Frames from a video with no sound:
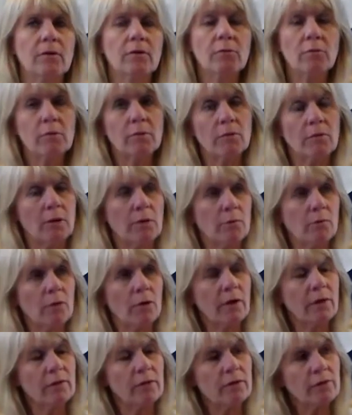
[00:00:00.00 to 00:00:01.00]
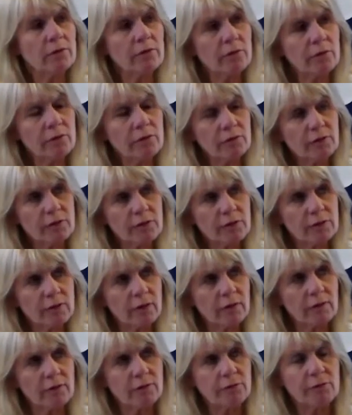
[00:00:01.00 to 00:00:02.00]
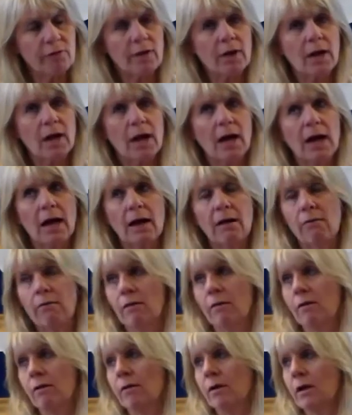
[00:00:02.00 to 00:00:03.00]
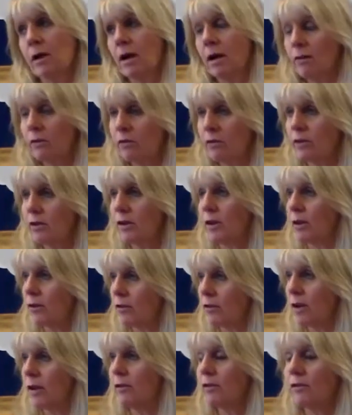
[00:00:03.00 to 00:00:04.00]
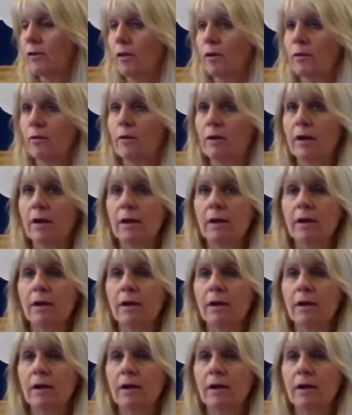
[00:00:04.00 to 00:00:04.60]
And we're on the surface of our consciousness also,